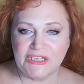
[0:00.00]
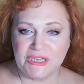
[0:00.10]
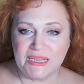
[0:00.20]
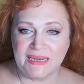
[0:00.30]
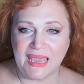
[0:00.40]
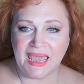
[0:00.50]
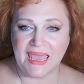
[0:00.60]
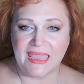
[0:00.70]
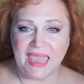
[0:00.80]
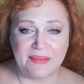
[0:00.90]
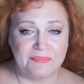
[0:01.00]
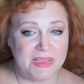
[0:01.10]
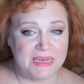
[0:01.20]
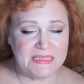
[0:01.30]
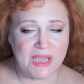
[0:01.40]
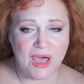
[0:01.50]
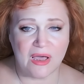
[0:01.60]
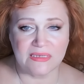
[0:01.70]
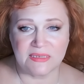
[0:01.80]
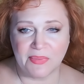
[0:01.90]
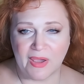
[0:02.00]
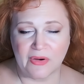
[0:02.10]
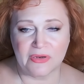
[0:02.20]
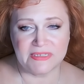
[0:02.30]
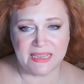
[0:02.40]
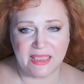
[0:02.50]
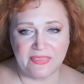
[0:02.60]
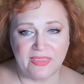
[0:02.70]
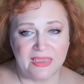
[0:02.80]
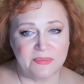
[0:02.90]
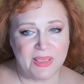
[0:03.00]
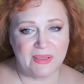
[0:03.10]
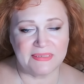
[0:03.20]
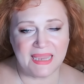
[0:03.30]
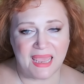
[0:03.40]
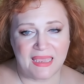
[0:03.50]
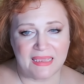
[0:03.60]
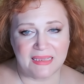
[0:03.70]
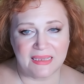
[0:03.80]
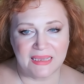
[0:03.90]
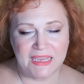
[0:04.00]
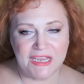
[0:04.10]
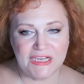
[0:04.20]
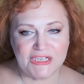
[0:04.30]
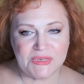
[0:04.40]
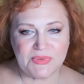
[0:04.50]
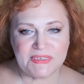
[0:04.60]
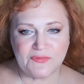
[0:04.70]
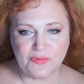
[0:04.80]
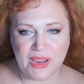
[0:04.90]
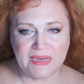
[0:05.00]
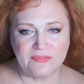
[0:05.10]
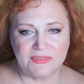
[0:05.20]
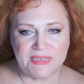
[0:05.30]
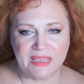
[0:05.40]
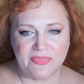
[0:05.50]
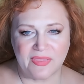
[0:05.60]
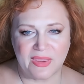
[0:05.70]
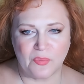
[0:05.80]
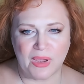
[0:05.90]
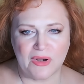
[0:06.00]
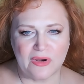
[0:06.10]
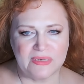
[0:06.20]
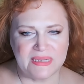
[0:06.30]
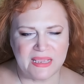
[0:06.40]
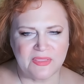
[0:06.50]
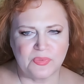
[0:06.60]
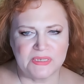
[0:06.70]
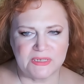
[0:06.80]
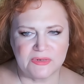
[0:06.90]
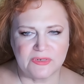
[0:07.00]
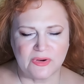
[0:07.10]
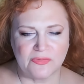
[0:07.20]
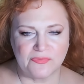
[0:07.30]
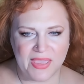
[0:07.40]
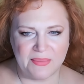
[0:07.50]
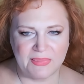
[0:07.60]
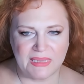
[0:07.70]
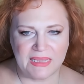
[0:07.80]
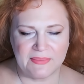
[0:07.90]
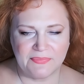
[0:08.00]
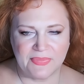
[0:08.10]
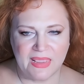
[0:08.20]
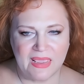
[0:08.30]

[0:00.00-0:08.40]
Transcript: She and I had many talks about her death and about dying. She was afraid of death and what her death would do to her family.